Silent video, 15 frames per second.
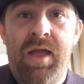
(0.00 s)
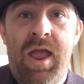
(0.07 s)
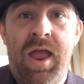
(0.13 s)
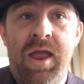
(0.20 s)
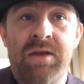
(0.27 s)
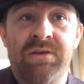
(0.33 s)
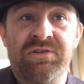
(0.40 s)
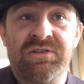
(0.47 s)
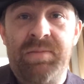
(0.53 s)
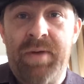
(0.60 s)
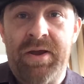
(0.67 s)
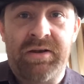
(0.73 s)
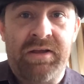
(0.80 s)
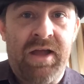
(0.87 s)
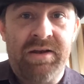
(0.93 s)
and just get
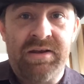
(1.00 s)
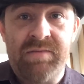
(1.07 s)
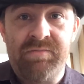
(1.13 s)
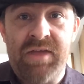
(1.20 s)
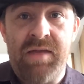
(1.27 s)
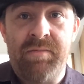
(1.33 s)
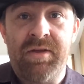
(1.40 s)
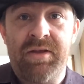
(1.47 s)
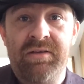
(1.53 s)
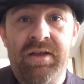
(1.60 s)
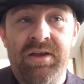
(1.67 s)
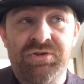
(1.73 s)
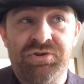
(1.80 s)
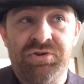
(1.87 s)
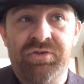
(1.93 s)
back to goddamn gaming
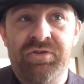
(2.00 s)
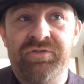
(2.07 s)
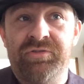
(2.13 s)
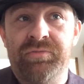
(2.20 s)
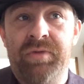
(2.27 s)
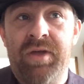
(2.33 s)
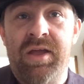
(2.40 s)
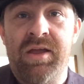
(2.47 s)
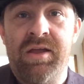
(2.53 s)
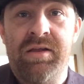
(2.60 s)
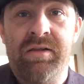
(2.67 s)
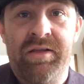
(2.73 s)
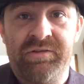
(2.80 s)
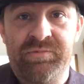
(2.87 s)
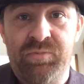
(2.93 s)
and journalism and
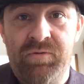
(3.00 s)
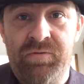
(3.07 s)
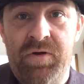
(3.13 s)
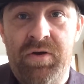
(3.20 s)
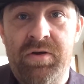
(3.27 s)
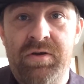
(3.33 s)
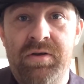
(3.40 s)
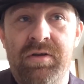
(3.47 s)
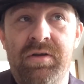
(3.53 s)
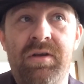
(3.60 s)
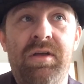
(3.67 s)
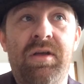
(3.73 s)
let's move on.